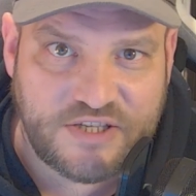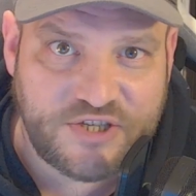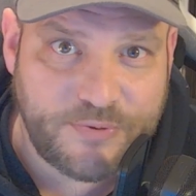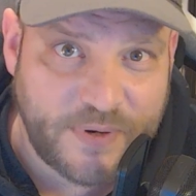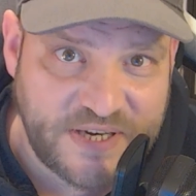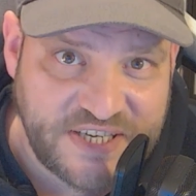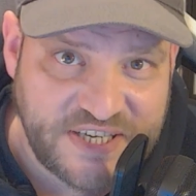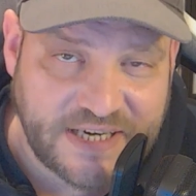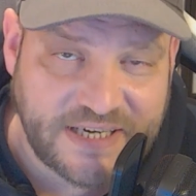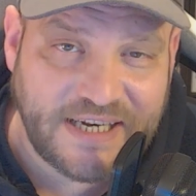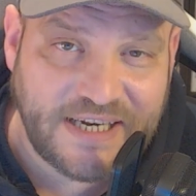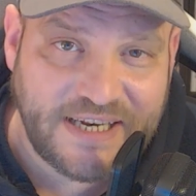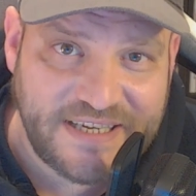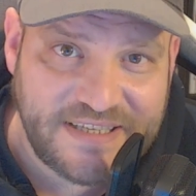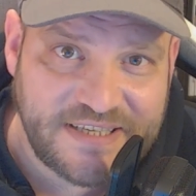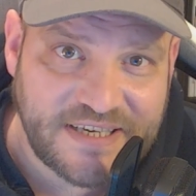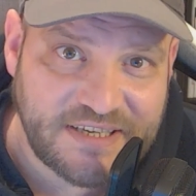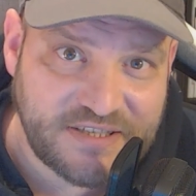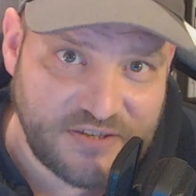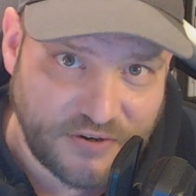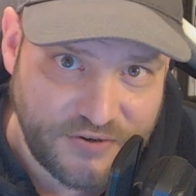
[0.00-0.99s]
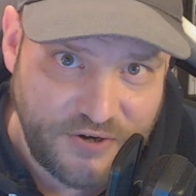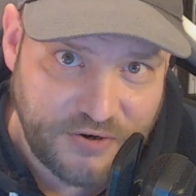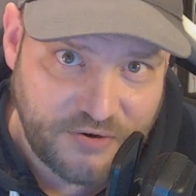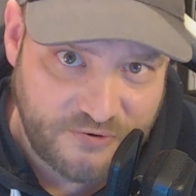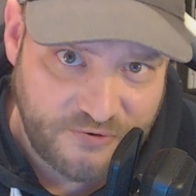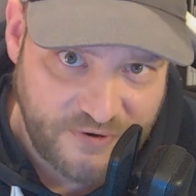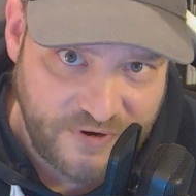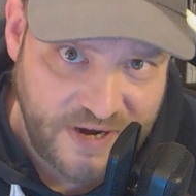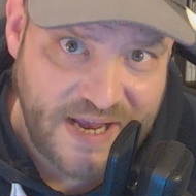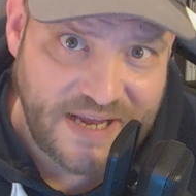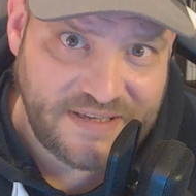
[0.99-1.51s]
Twitch Analytics on your
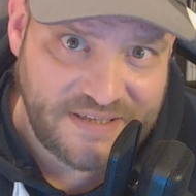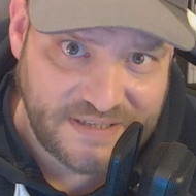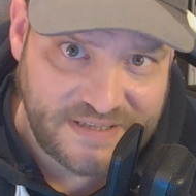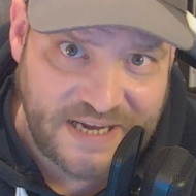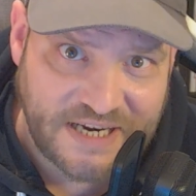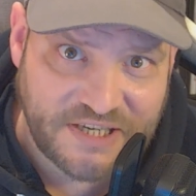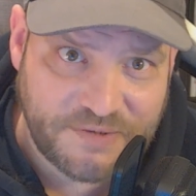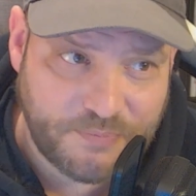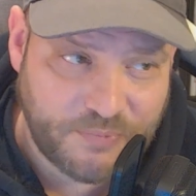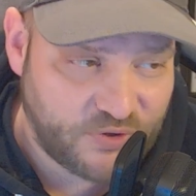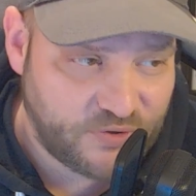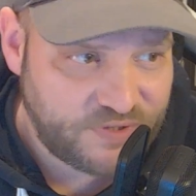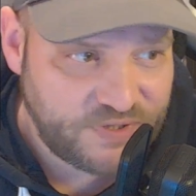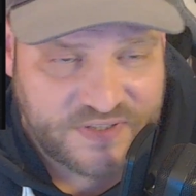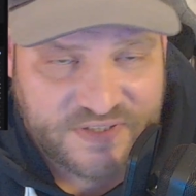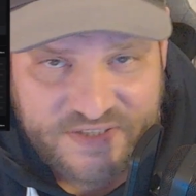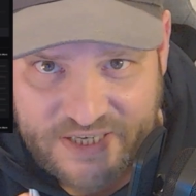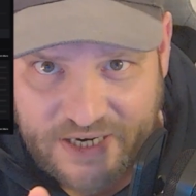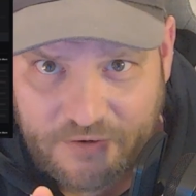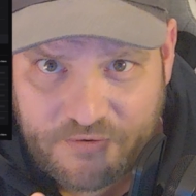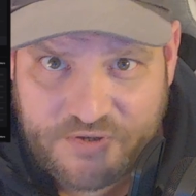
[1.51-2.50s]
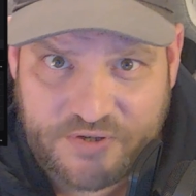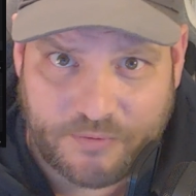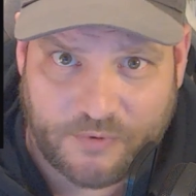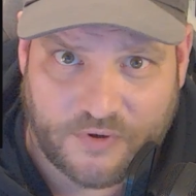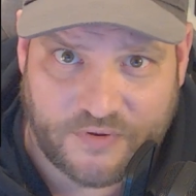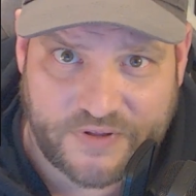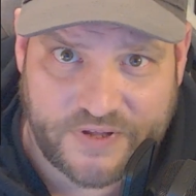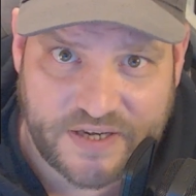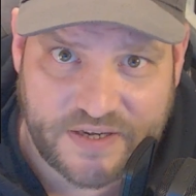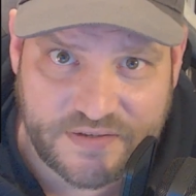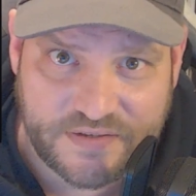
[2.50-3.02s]
creator dashboard tells you
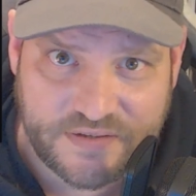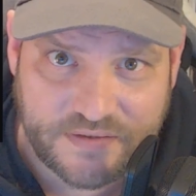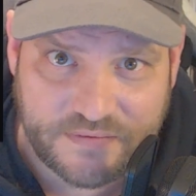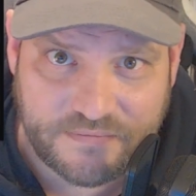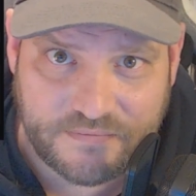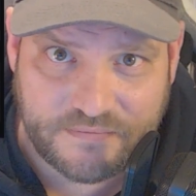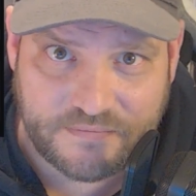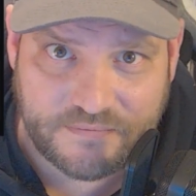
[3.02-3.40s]
all this.